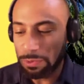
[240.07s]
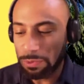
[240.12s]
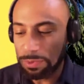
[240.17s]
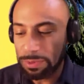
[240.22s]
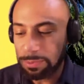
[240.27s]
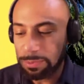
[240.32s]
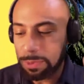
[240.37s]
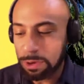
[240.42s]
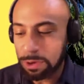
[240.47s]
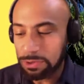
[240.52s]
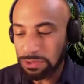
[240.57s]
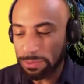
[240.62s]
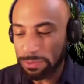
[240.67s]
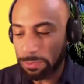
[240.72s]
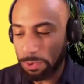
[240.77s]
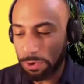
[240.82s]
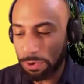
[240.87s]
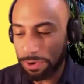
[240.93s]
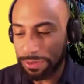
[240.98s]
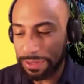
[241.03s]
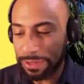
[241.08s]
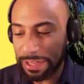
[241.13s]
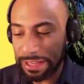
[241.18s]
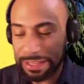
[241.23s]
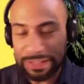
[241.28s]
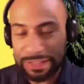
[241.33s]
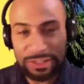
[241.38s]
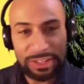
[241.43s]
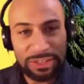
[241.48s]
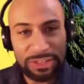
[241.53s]
most important then
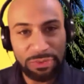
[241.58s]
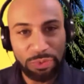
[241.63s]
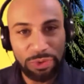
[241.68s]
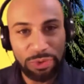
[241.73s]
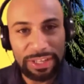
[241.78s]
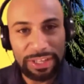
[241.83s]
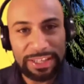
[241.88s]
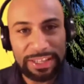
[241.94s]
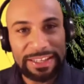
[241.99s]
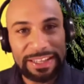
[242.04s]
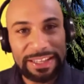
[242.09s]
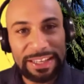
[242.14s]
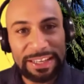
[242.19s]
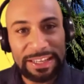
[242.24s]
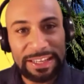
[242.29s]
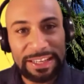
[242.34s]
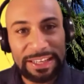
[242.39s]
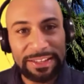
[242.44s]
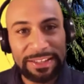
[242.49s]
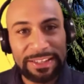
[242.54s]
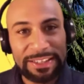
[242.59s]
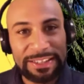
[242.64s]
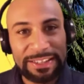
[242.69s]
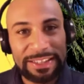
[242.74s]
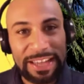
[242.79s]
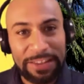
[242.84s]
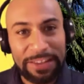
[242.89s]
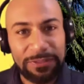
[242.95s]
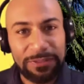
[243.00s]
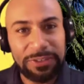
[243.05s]
is just really getting the
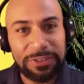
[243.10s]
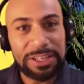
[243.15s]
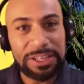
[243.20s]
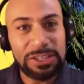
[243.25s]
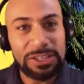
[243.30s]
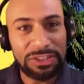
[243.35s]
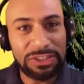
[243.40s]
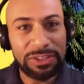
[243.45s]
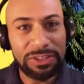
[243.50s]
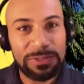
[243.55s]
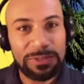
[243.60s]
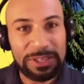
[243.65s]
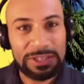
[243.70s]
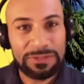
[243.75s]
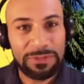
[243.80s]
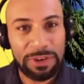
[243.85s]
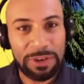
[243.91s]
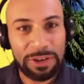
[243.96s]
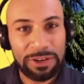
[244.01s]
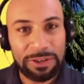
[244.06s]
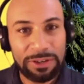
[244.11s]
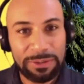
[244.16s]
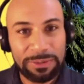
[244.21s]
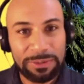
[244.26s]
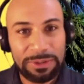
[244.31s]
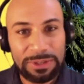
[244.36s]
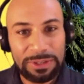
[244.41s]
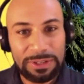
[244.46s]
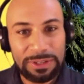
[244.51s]
definition of these verbs.